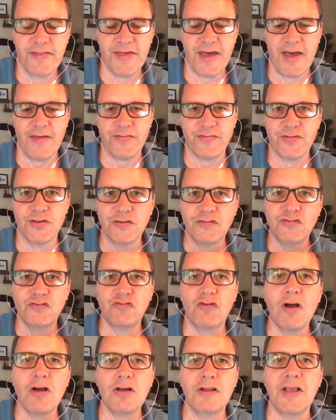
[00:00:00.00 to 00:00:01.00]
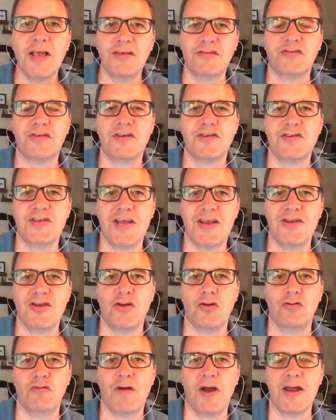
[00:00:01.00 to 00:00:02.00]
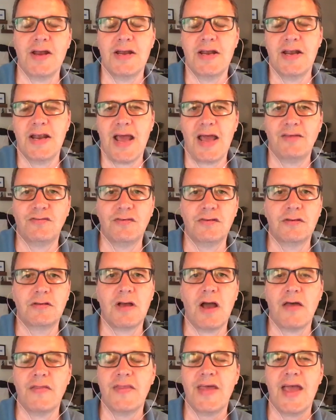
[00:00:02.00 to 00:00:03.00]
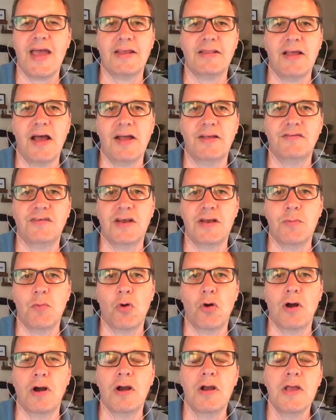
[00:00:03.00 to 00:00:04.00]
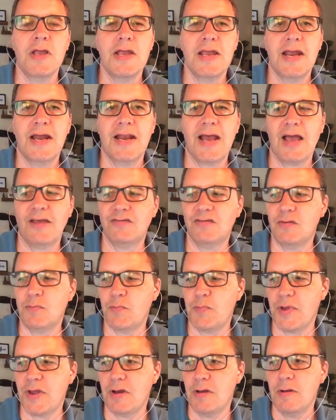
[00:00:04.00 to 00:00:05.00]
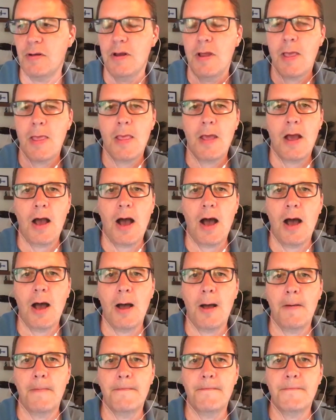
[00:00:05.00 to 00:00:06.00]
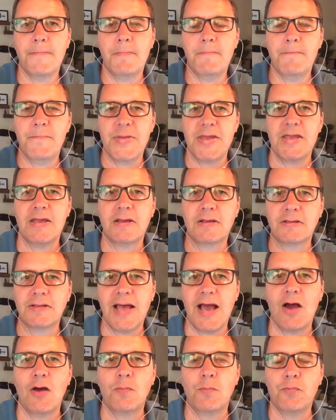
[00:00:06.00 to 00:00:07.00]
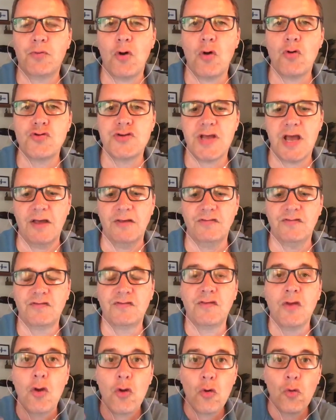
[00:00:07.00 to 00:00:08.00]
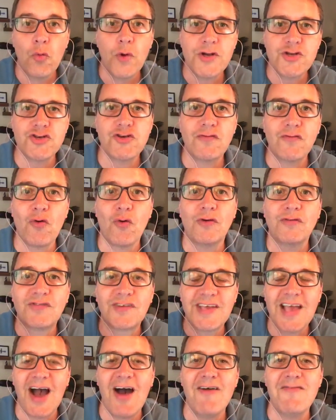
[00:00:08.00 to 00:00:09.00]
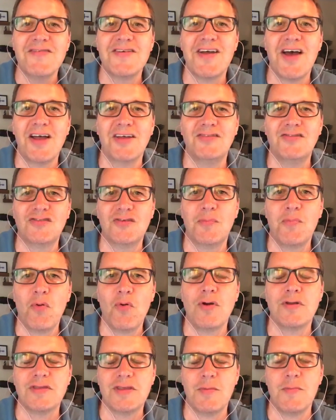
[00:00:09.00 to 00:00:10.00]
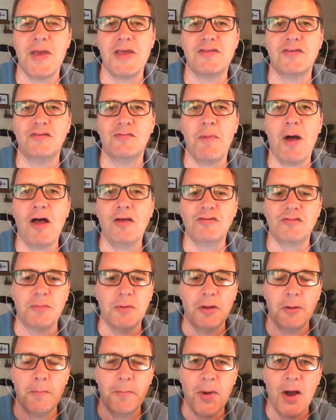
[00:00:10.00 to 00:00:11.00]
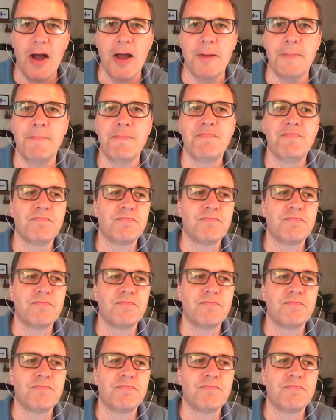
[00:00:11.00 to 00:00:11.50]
that the struggle has continued, right? It hasn't gotten the headlines anymore. It hasn't been uh, big, loud protests, which of course galvanized support that made this possible, but